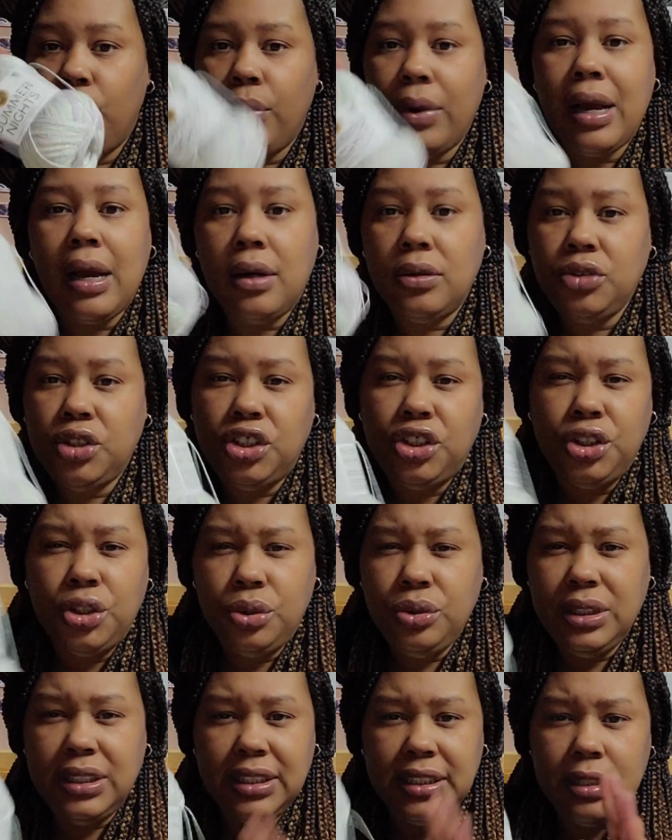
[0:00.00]
where I'll just show
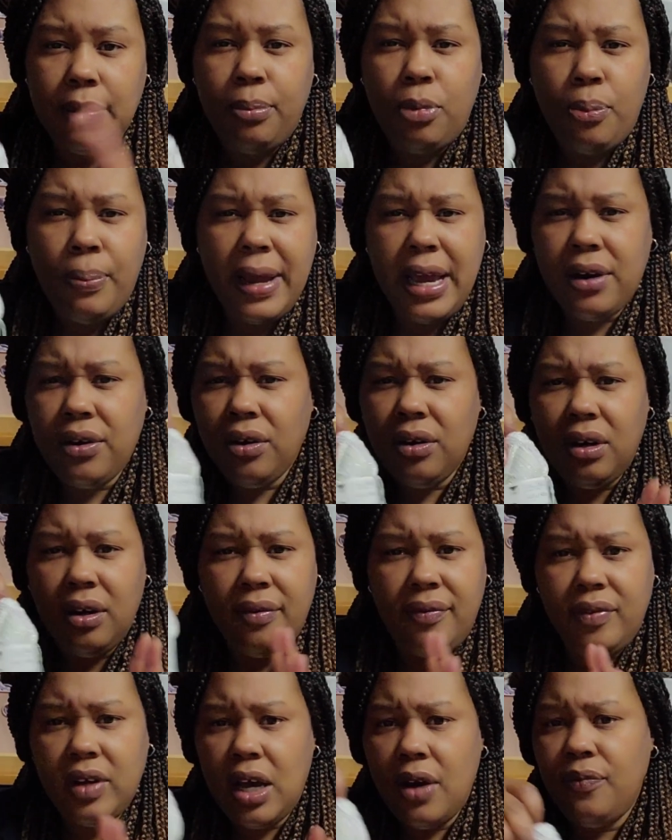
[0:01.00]
you the simple pattern
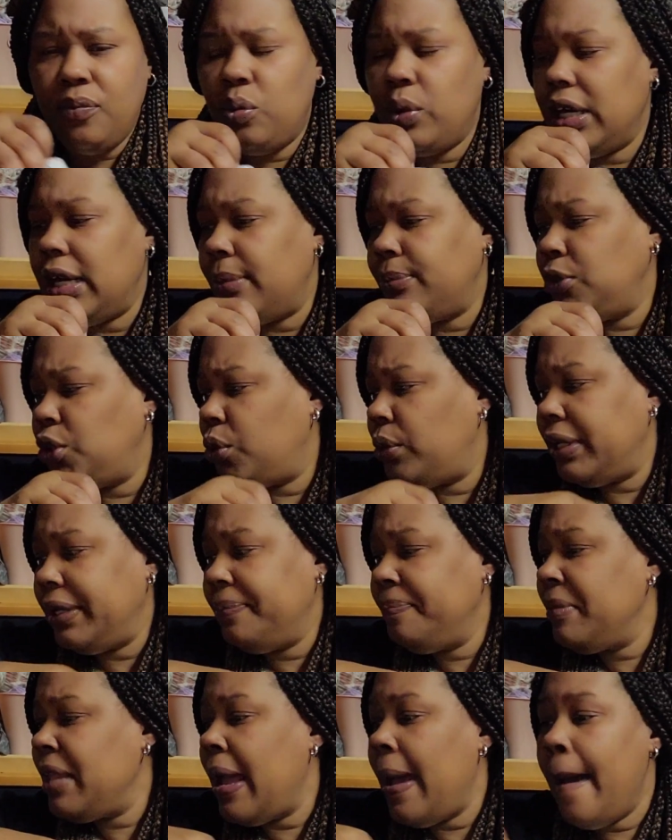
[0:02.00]
of what I'm doing.